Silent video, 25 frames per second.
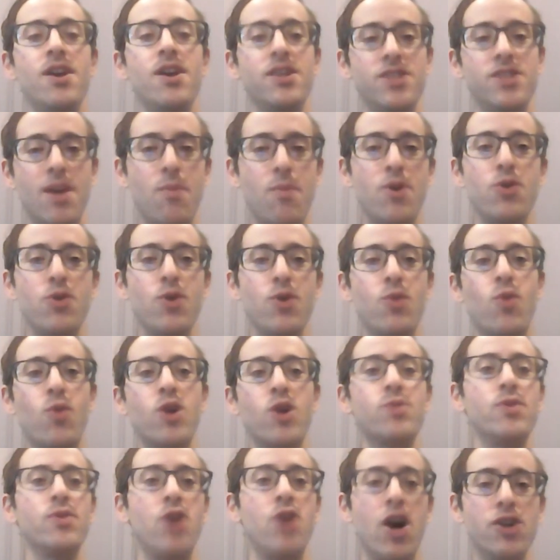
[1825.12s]
someone who had
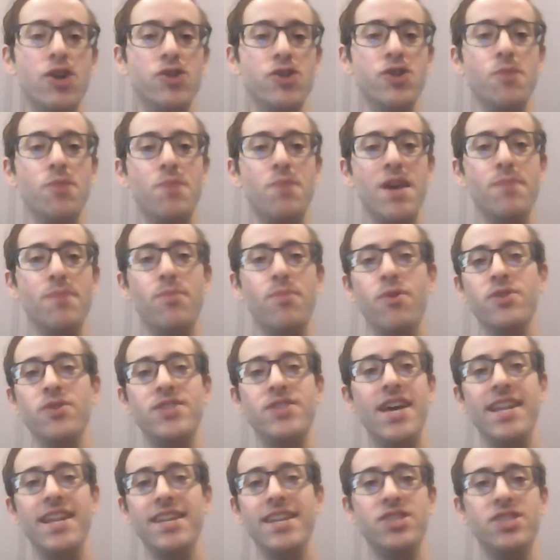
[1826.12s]
worked with hundreds of people
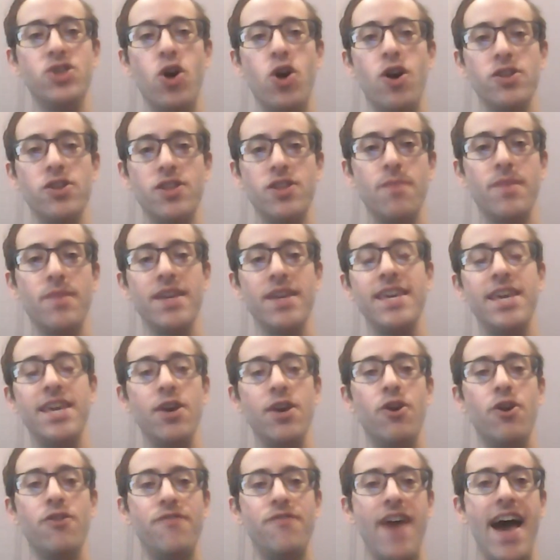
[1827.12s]
said he saw something
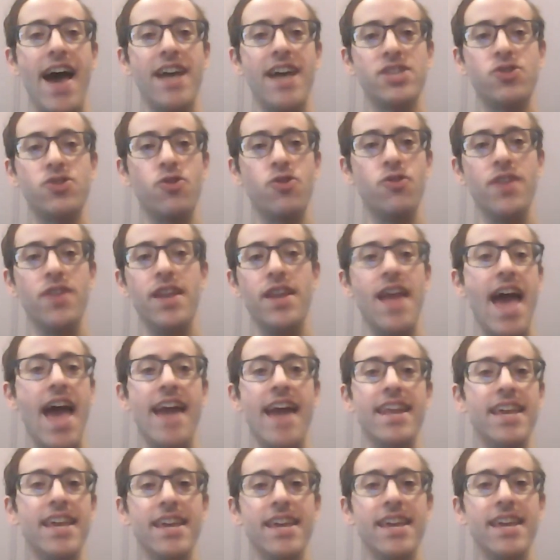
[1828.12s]
heal faster than
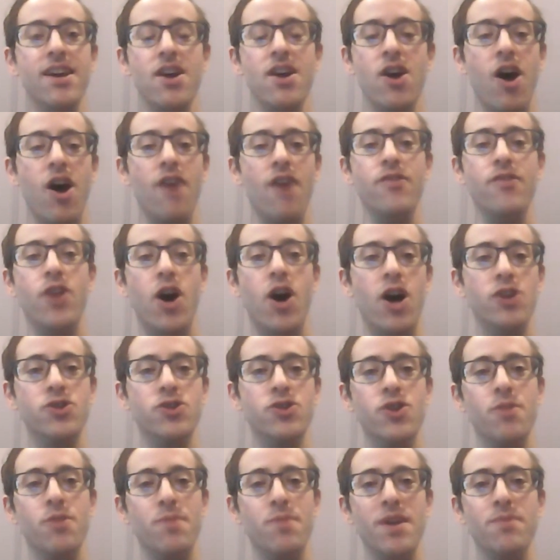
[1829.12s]
any of the
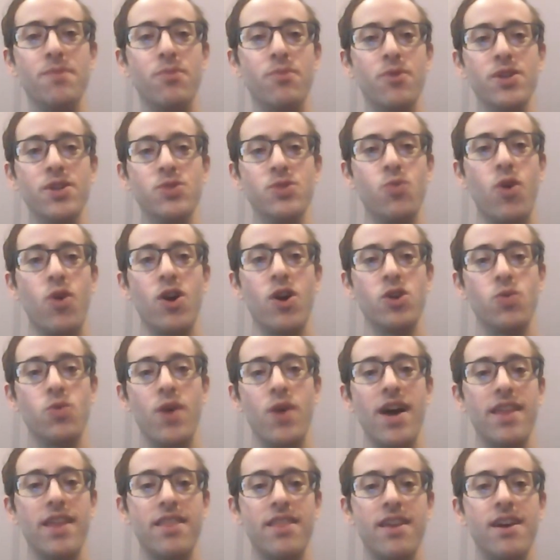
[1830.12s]
hundred of people he's worked
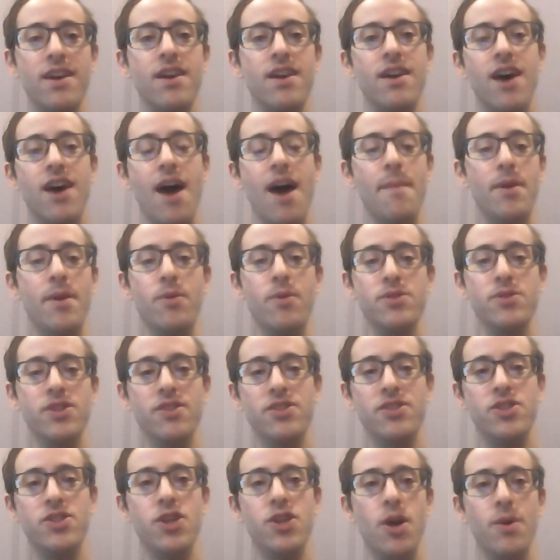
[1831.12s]
with. And it was
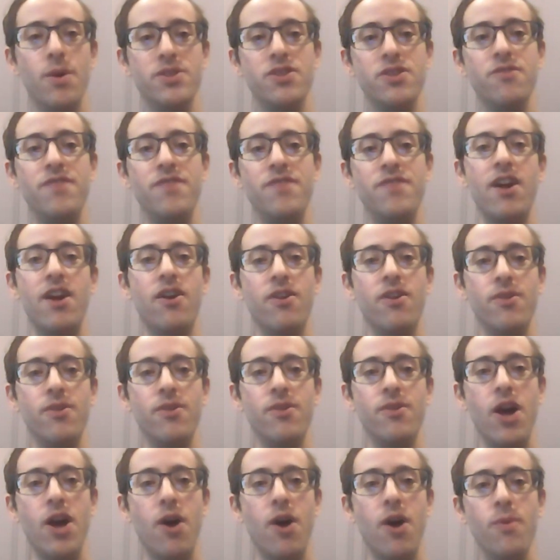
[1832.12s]
a severe,
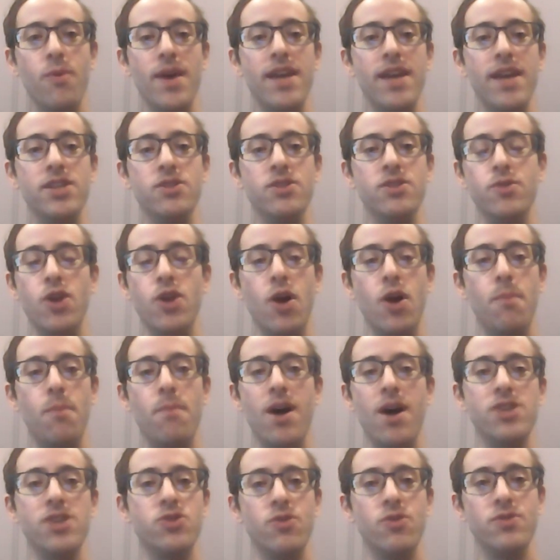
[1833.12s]

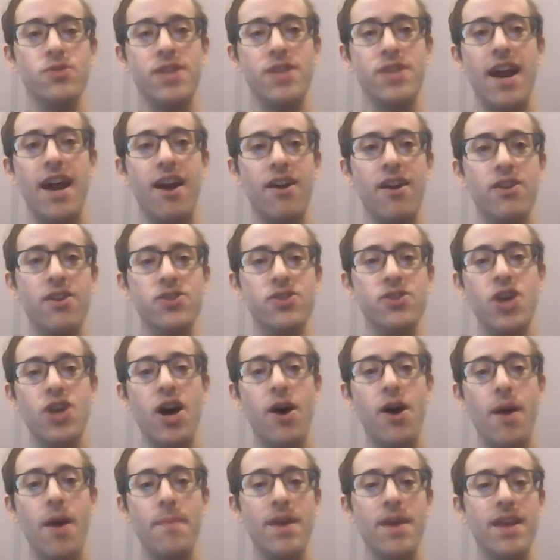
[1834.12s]
muscle tear.
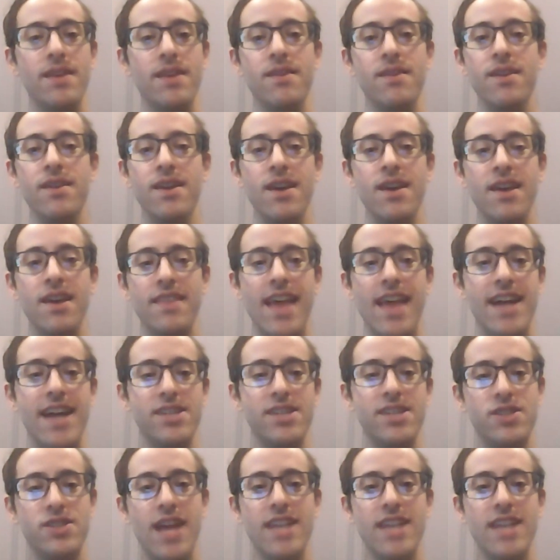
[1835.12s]
So, I mean,
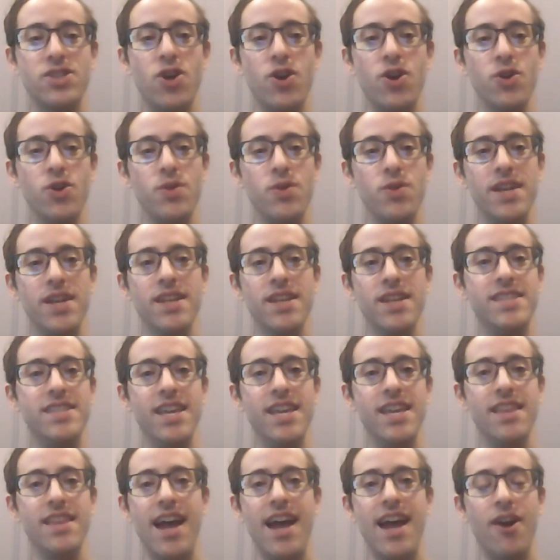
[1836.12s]
that's all you need to
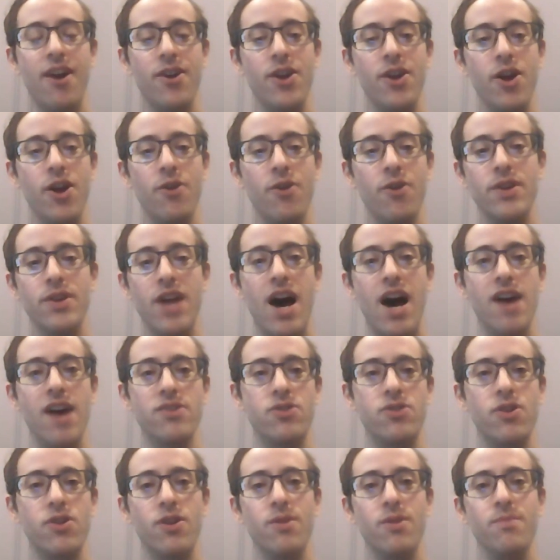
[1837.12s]
see there, a
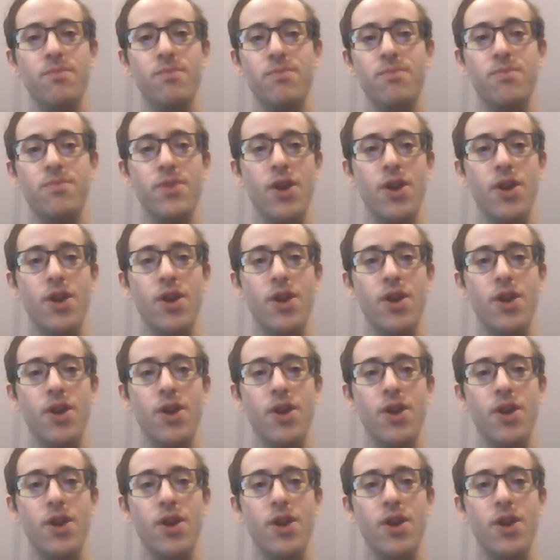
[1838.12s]
doctor,